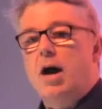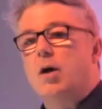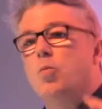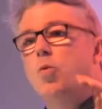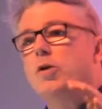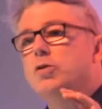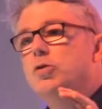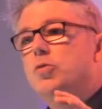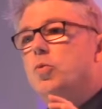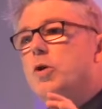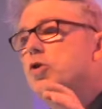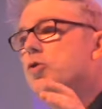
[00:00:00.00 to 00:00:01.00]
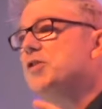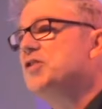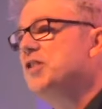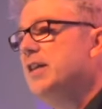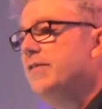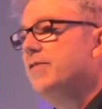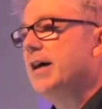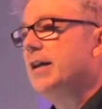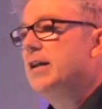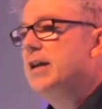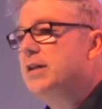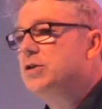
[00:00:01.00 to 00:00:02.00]
And what, when you receive
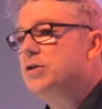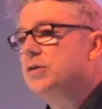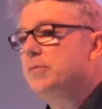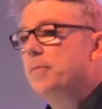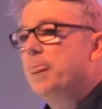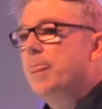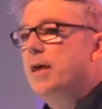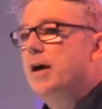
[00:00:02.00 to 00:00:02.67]
that nature